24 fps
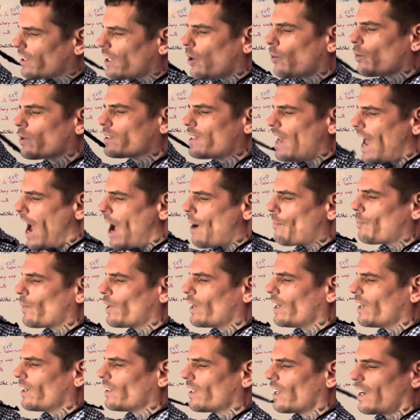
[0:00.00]
that was
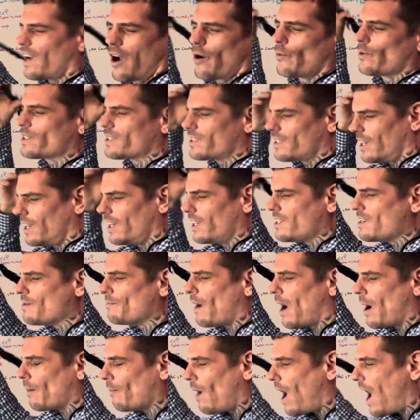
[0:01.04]
happening that I was seeing in
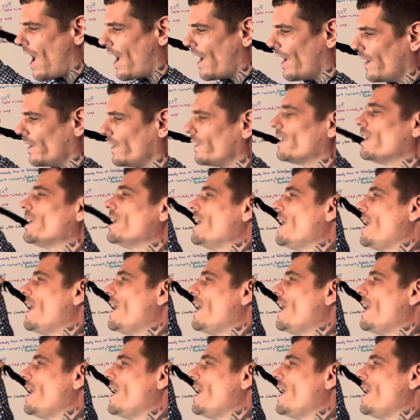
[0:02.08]
my mind.